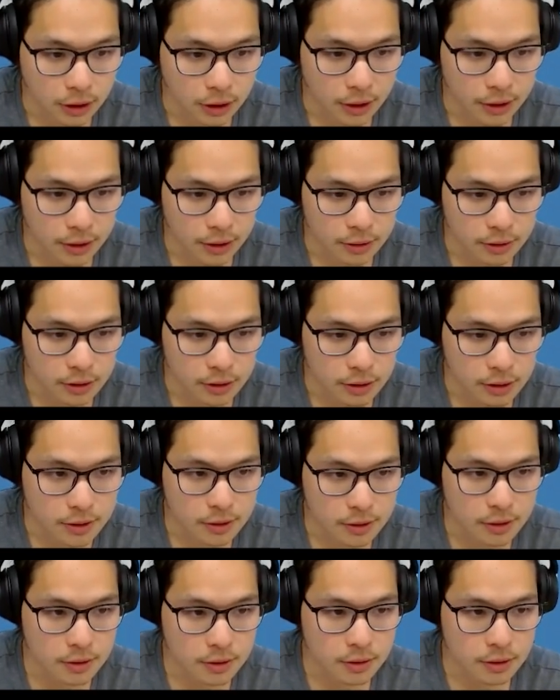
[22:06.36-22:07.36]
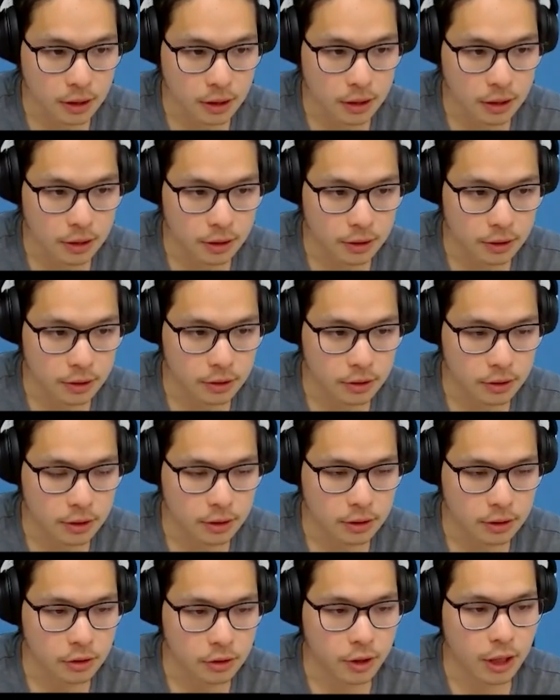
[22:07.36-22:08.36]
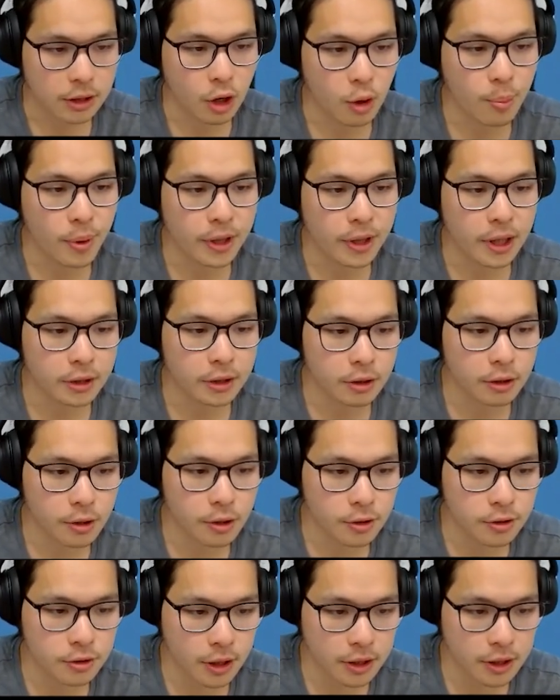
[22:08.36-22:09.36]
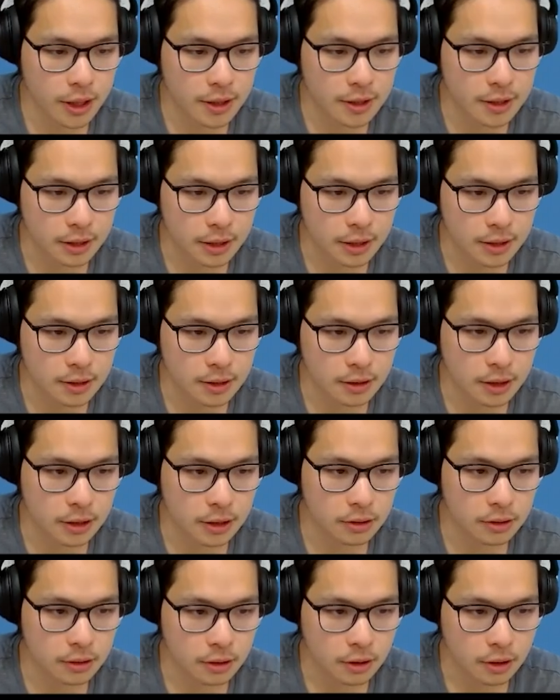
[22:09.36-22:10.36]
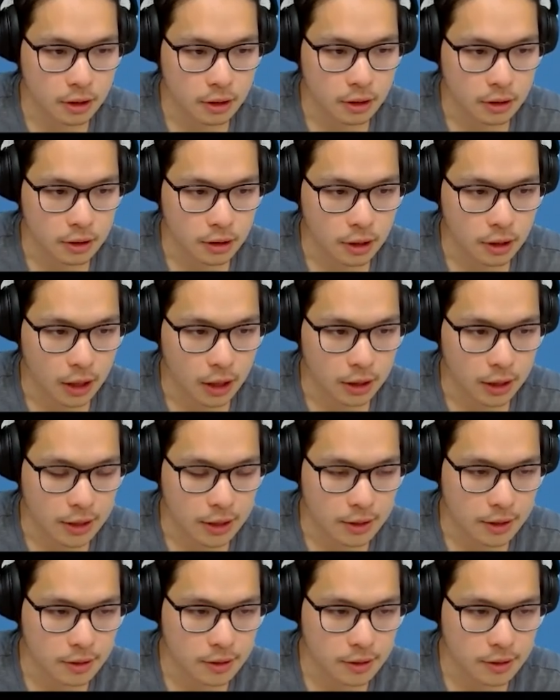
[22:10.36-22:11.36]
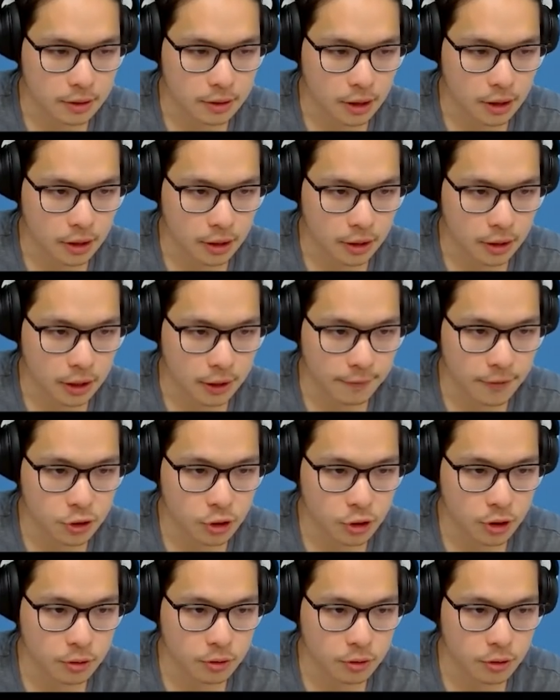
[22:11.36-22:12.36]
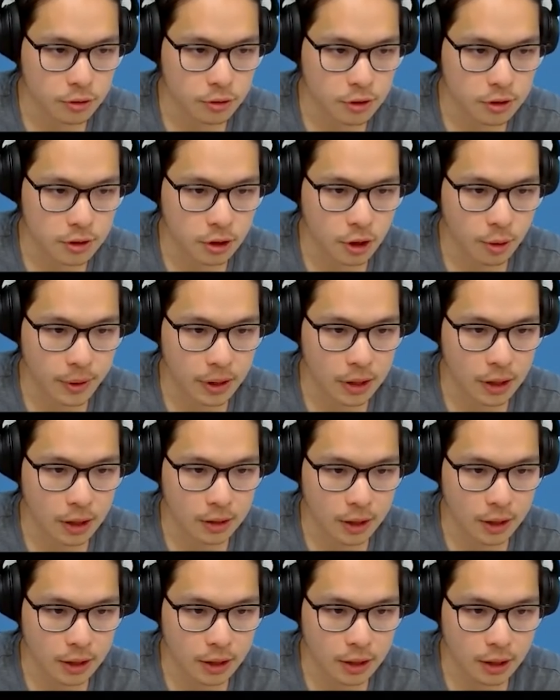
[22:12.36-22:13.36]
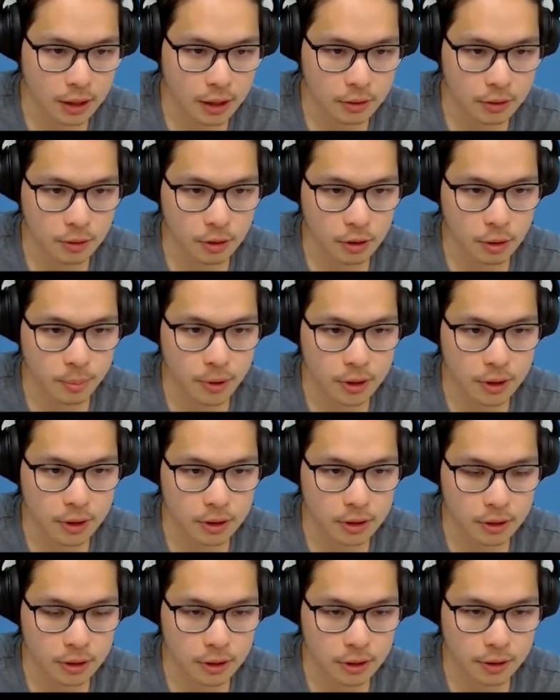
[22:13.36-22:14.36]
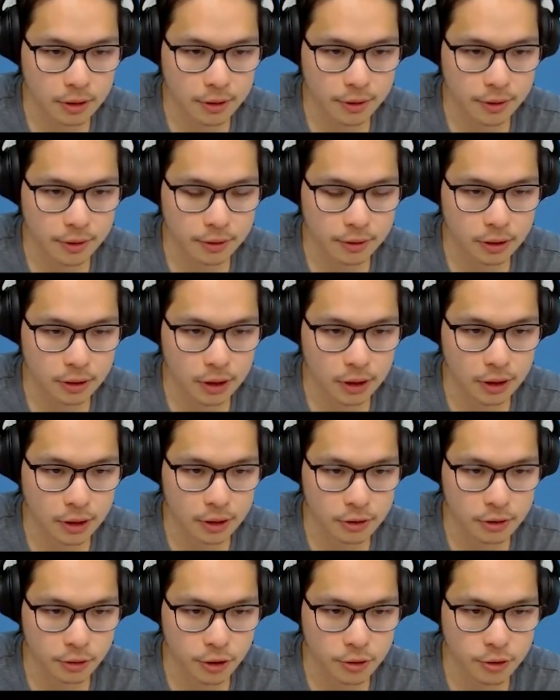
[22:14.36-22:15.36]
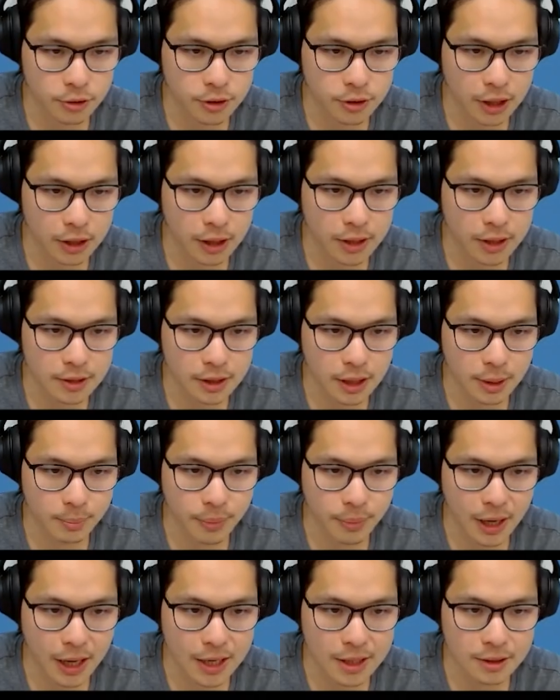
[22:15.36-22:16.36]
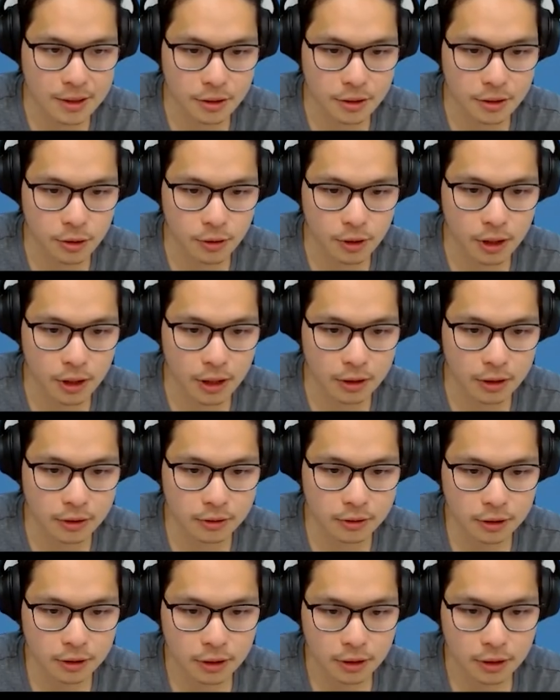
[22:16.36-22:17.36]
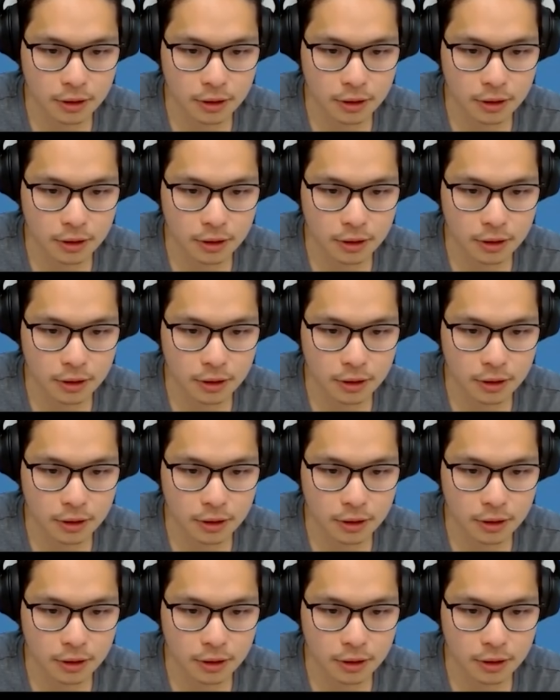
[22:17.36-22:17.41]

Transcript: And this is, you can open your QGIS easily. And this gives show, you just copy the link and you open the your QGIS and pass the URL,